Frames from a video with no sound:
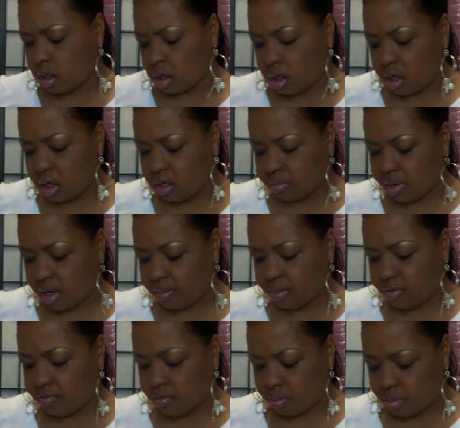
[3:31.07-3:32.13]
And these might
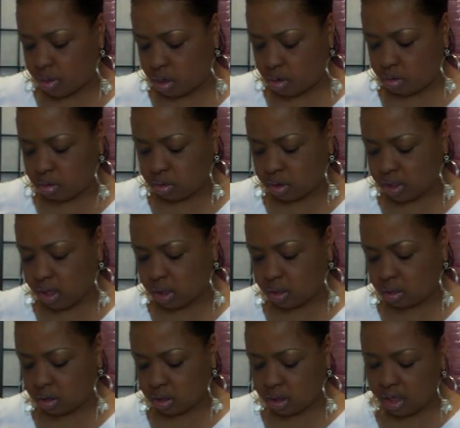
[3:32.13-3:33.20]
be from the old
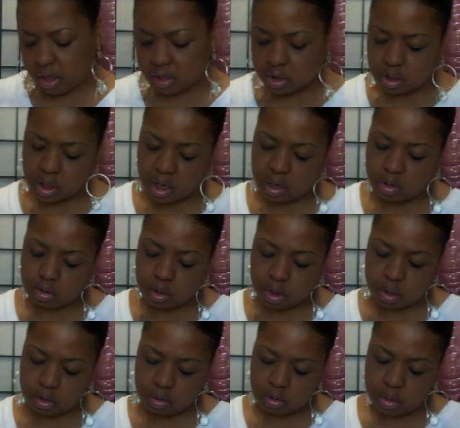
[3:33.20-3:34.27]
selection. I don't
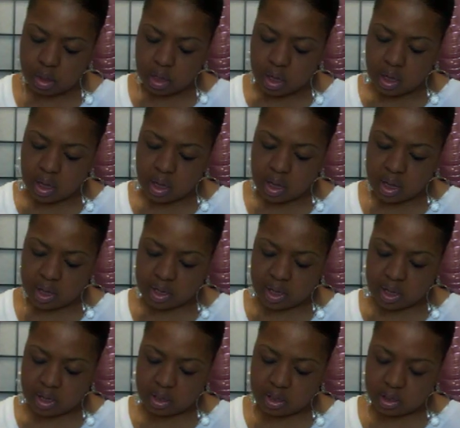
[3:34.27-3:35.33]
know. I
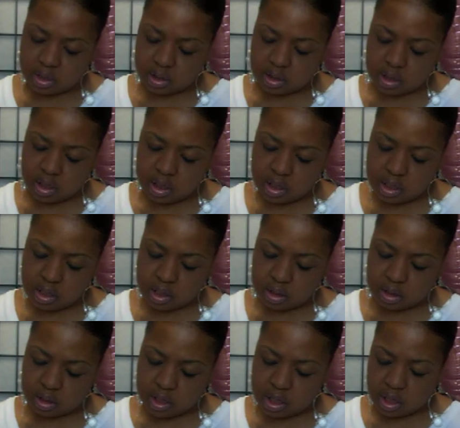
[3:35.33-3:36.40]
got good
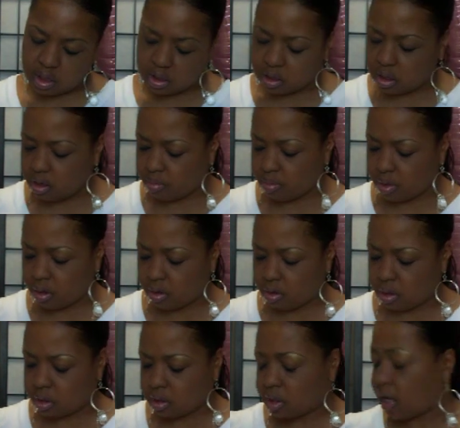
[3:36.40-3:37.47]
jeans, getting
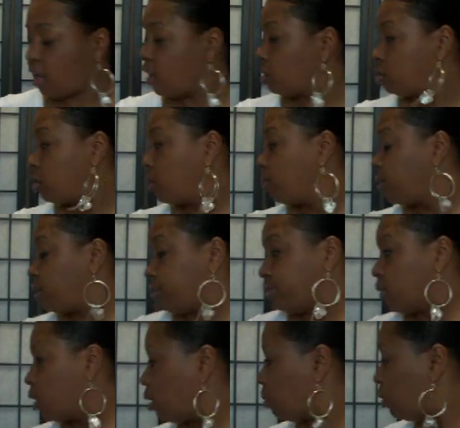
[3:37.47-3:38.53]
sunburned, and silent treatment.
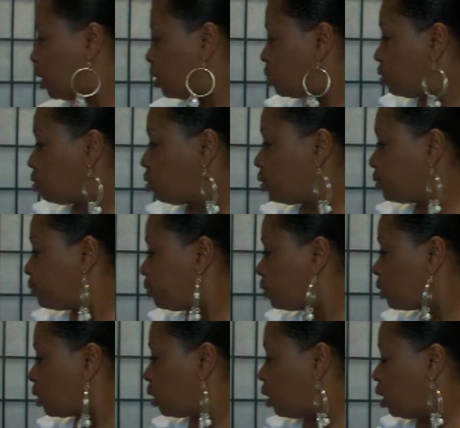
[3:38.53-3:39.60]
I'm not sure
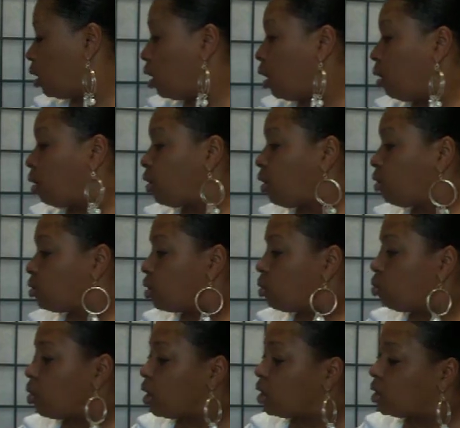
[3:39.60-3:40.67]
those are the
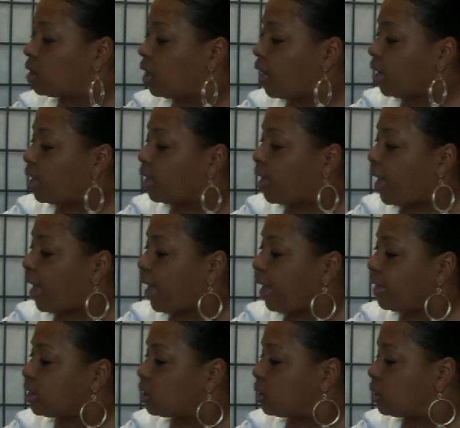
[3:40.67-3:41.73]
ones that I got.